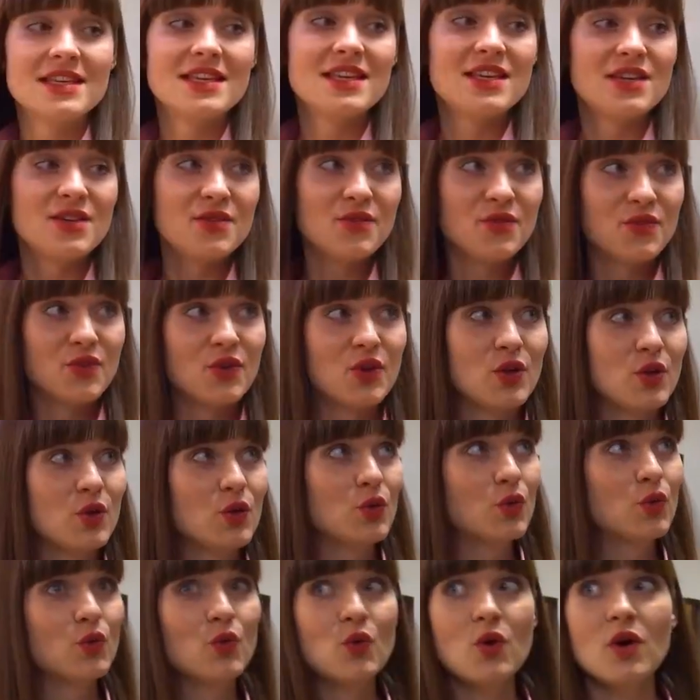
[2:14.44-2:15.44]
If
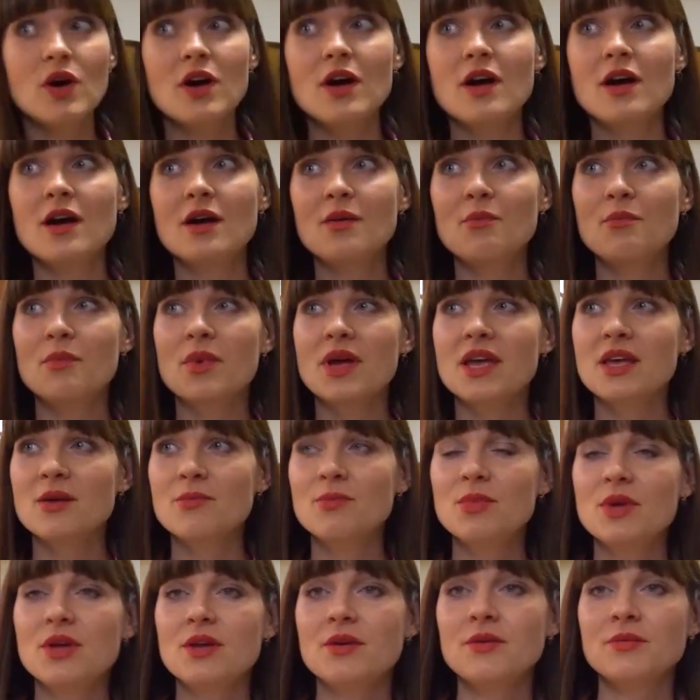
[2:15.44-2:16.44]
you are
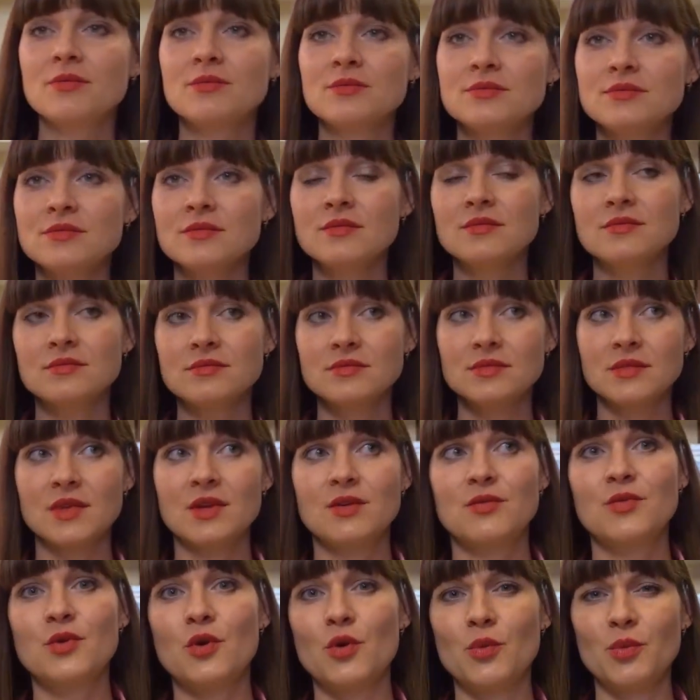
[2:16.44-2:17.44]
maybe
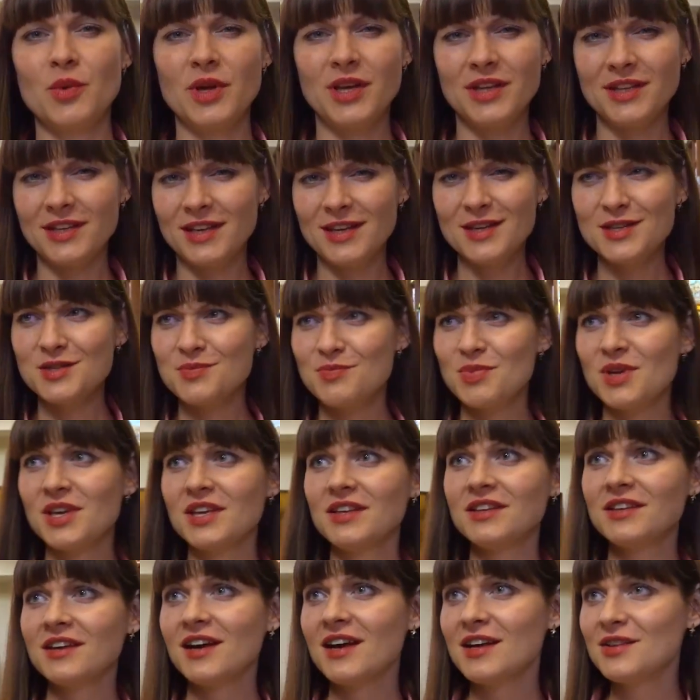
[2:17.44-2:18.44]
from
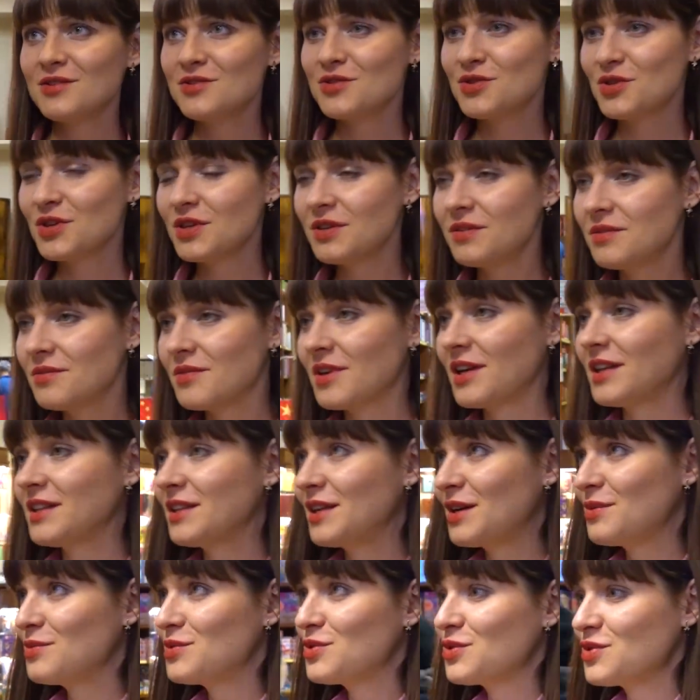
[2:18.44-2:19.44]
English-speaking country,
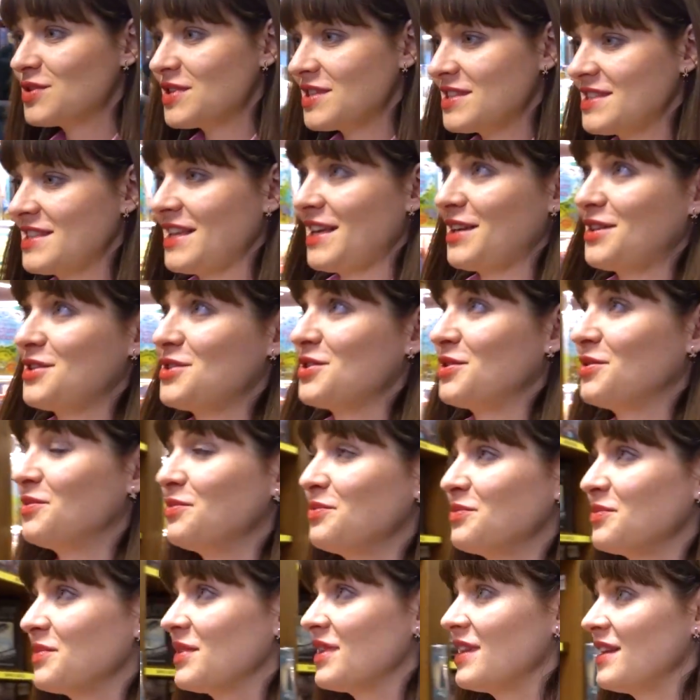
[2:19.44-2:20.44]
welcome to this section.
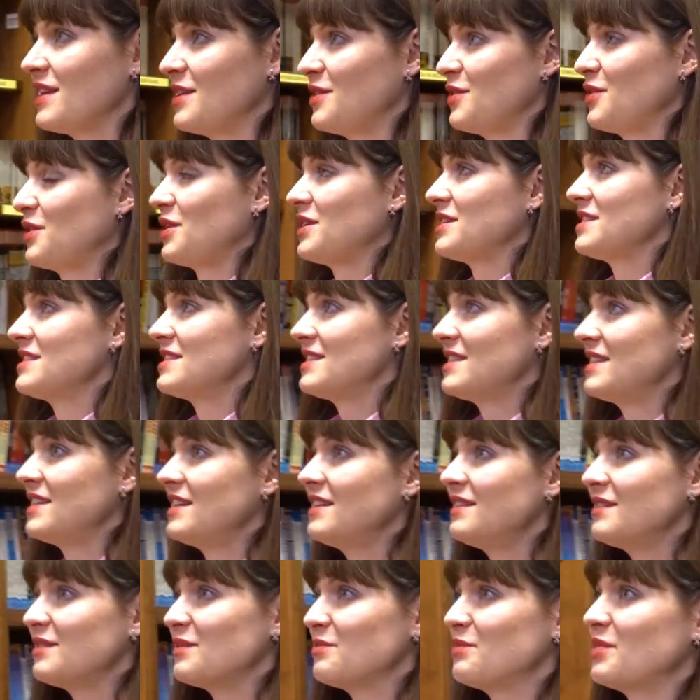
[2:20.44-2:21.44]
You can
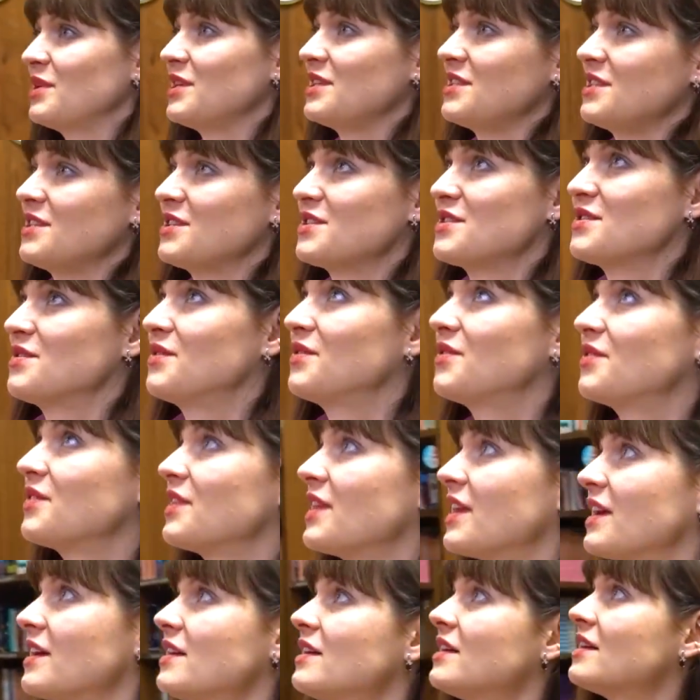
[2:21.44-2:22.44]
see British
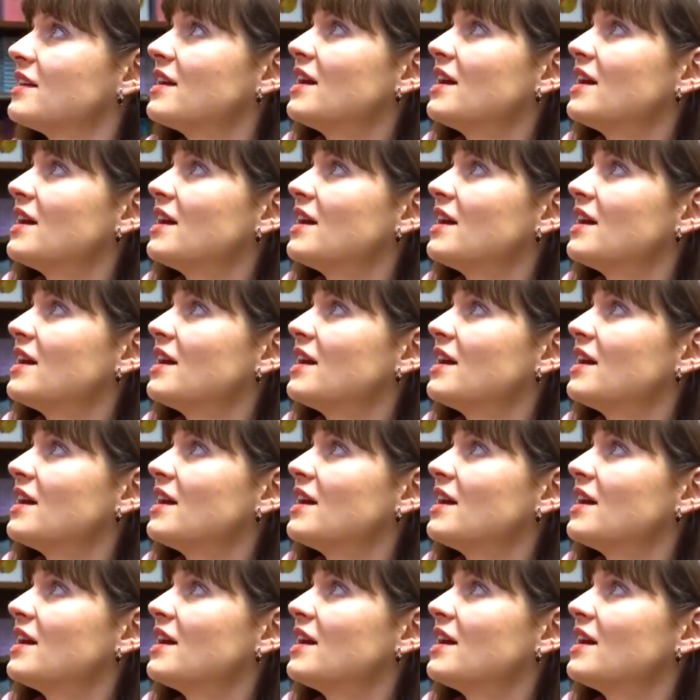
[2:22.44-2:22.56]
flag,